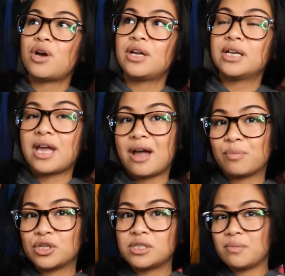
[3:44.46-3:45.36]
not a cat
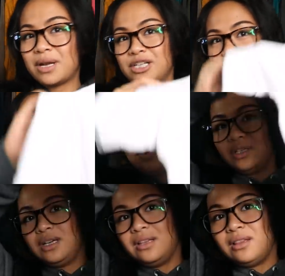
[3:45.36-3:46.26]
person, but I just
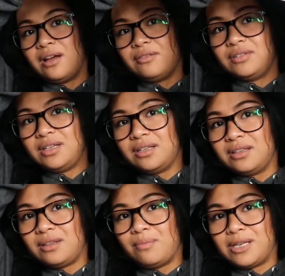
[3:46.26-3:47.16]
really love
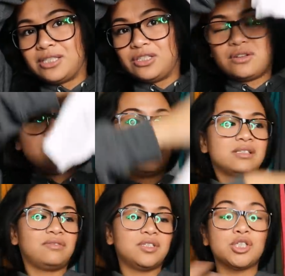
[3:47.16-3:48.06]
the message of this,
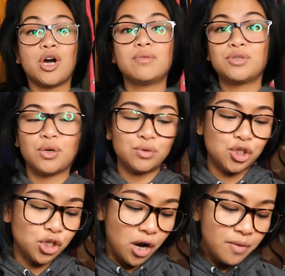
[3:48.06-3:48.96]
of adopt, don't
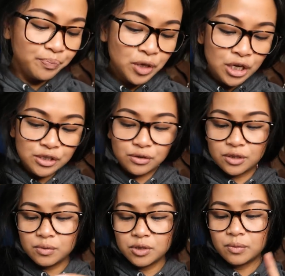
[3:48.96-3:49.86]
shop. So
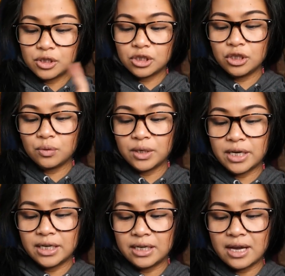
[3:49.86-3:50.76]
this was originally
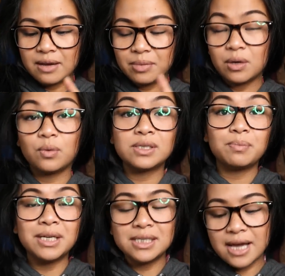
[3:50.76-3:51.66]
$3.99, but it was a
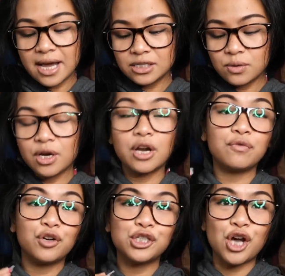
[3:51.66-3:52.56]
pink tag, so I got it
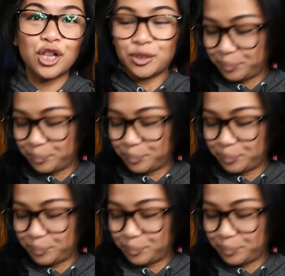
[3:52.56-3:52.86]
for a dollar.